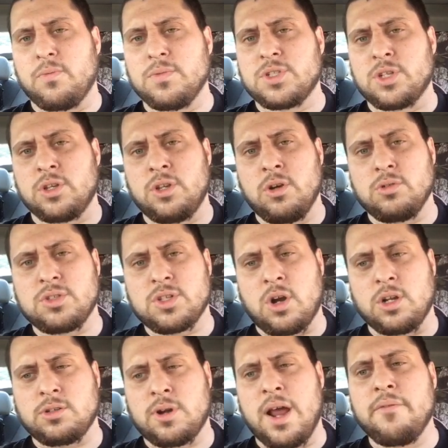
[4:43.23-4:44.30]
so you don't
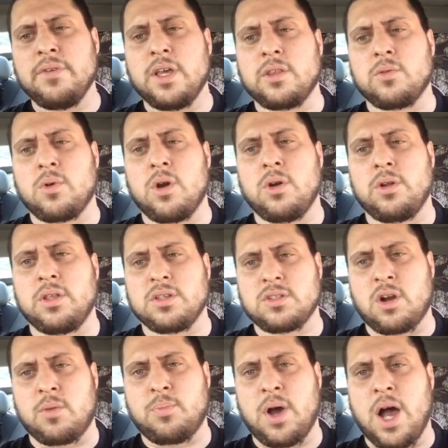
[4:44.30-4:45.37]
start driving down the road and it
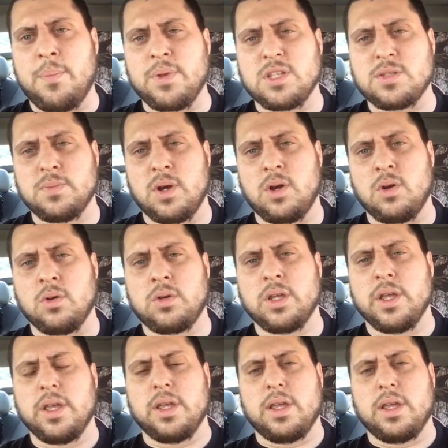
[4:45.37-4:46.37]
start popping smoke